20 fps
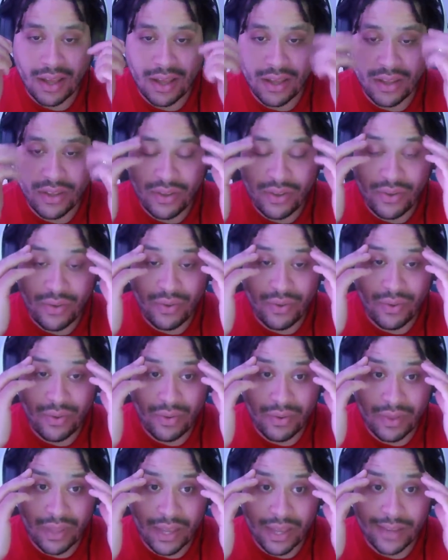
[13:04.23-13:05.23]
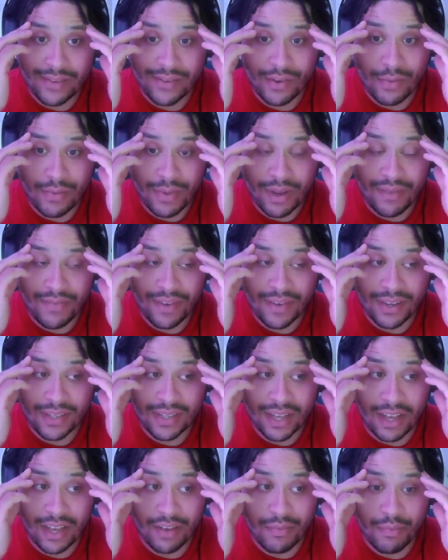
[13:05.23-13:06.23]
you. There's so many things
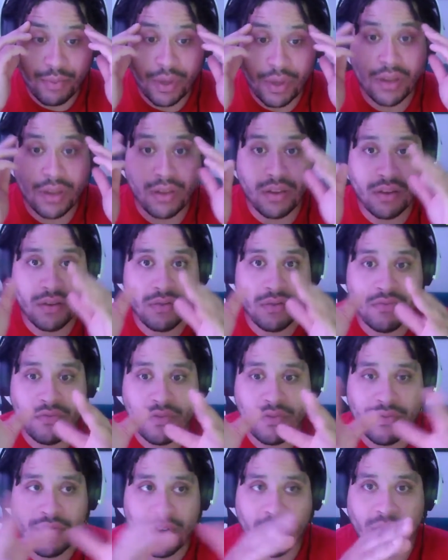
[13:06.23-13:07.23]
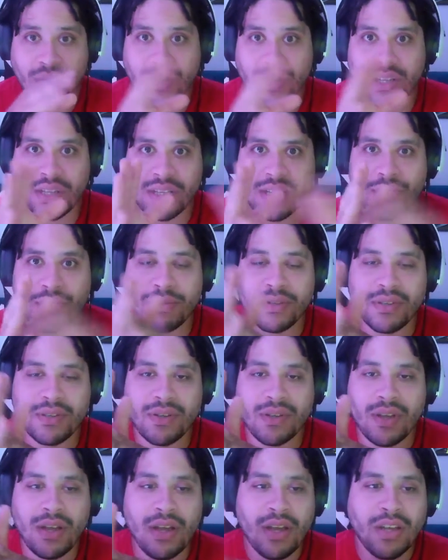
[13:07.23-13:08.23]
that have been revealed in this episode.
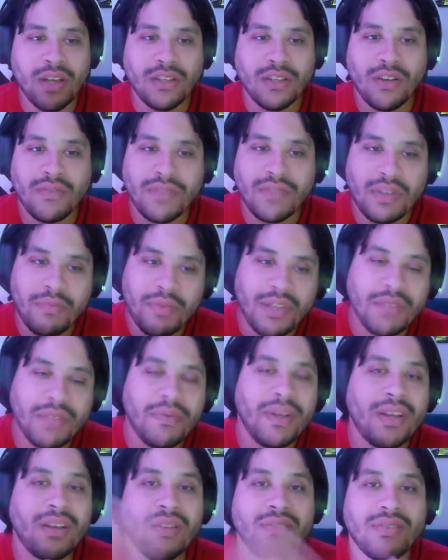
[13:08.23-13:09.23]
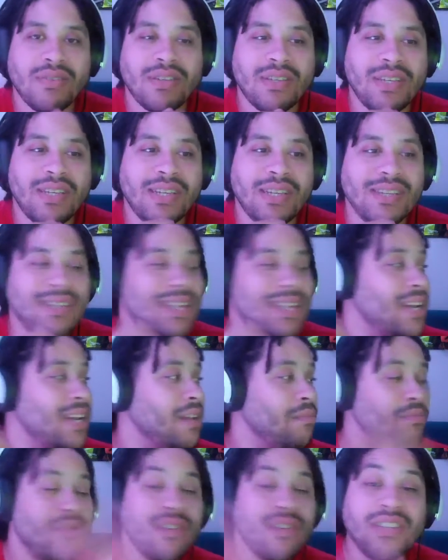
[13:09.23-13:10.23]
So obviously, Peacemaker goes to see his dad in
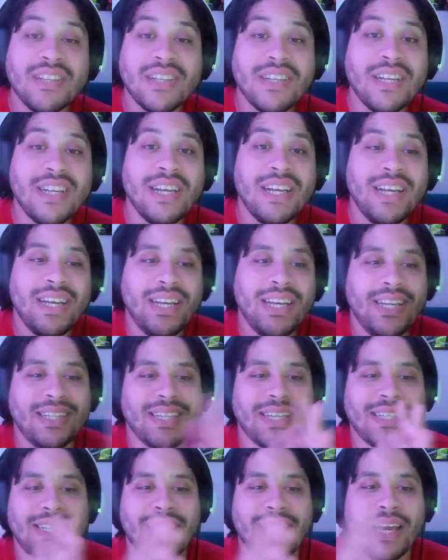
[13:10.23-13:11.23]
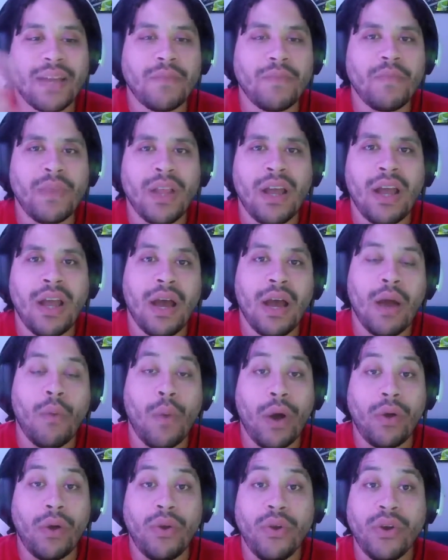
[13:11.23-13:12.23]
prison. His dad's like,
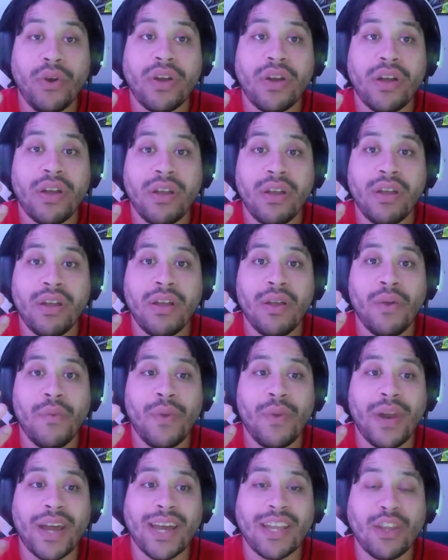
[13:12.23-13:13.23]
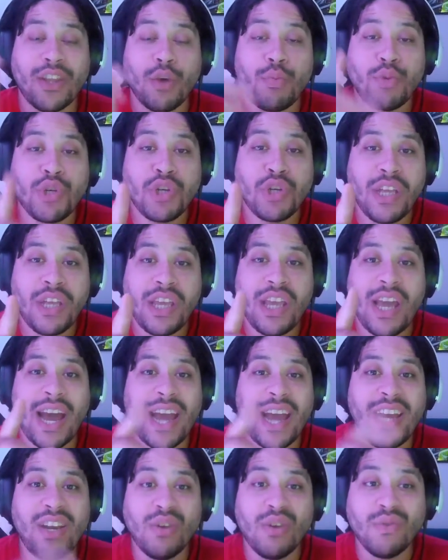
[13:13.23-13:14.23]
"Well, look, when I get the opportunity, I
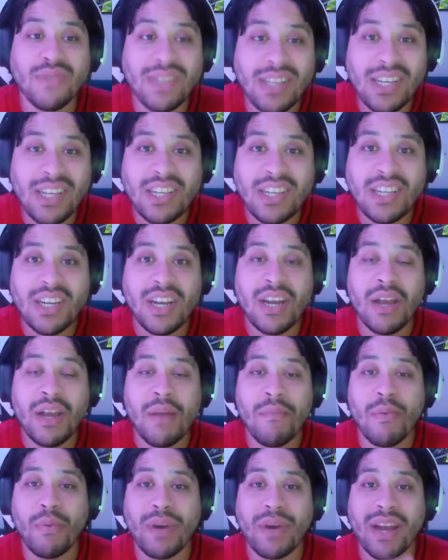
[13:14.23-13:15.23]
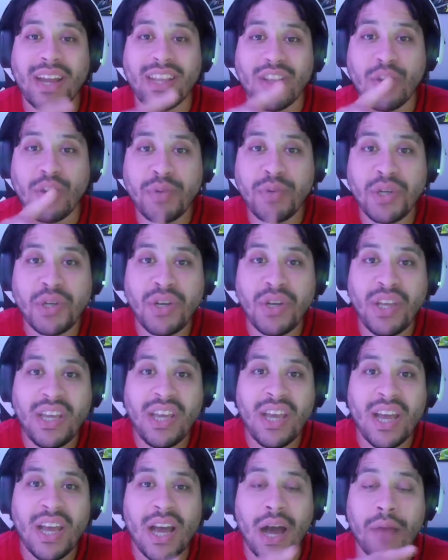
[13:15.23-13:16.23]
ain't no snitch. But when I get the opportunity,
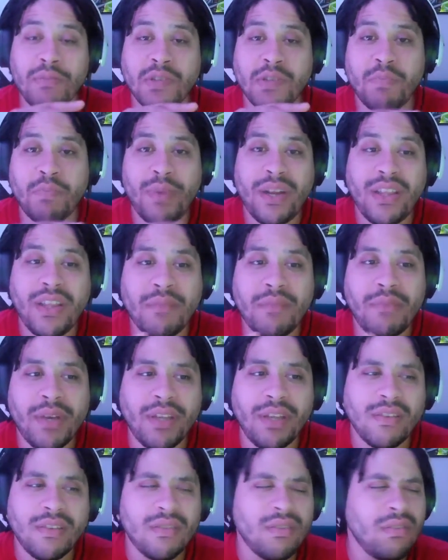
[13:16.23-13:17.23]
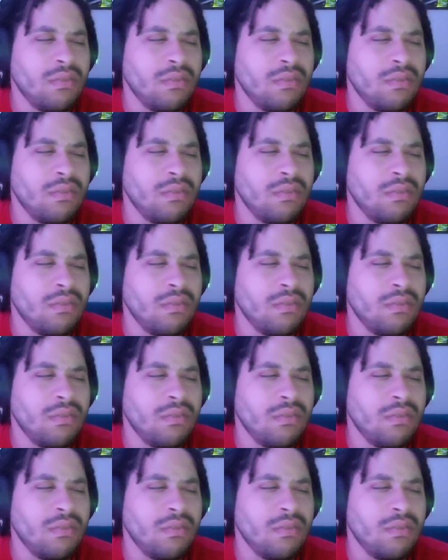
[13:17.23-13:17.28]
I'm spilling the beans,